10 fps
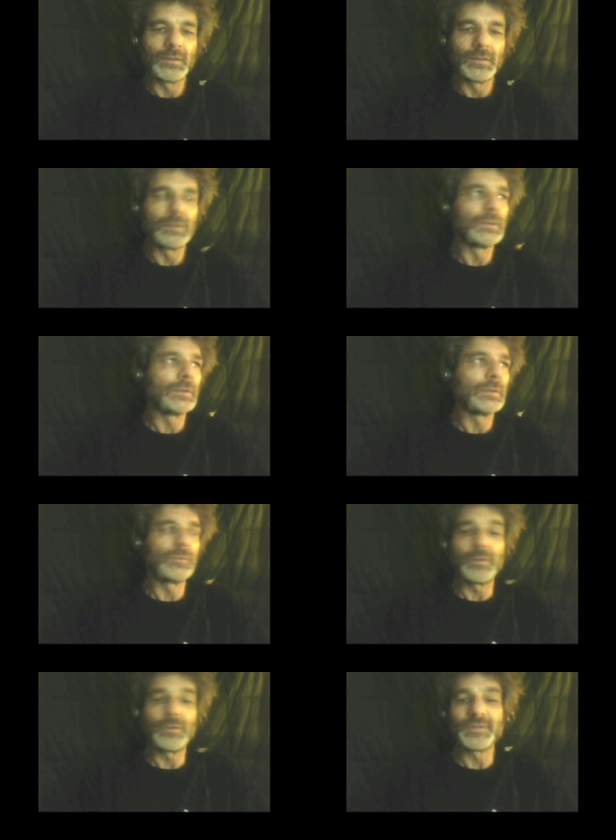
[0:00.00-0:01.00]
Hello
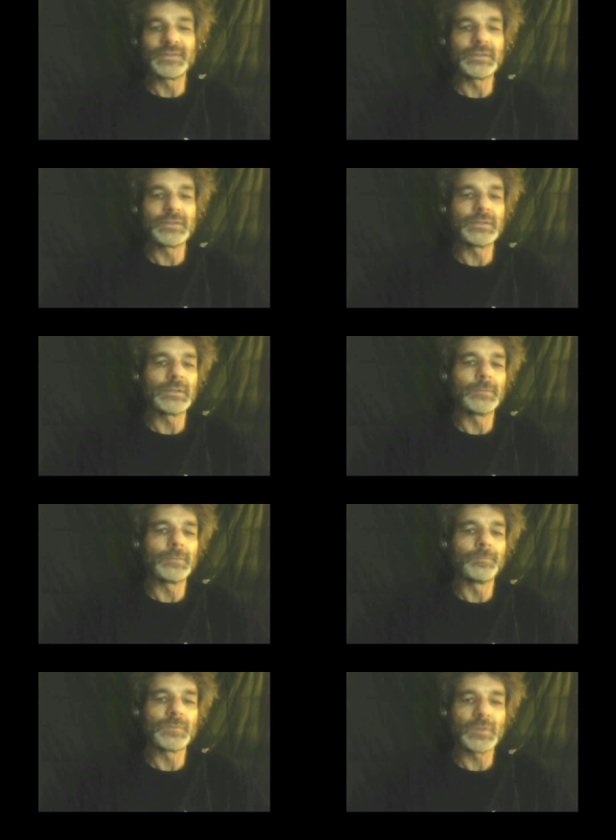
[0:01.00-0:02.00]
folks, this is
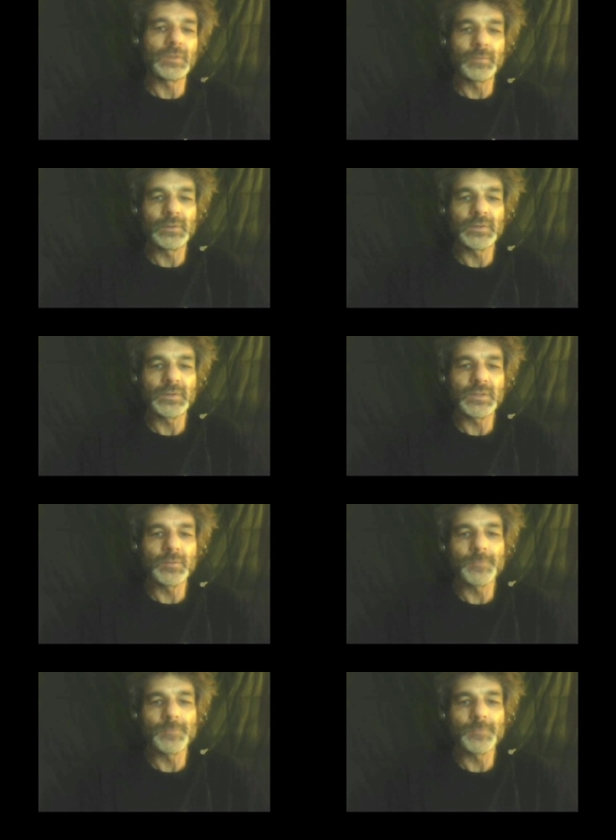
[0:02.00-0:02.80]
SillyMickel Adzema,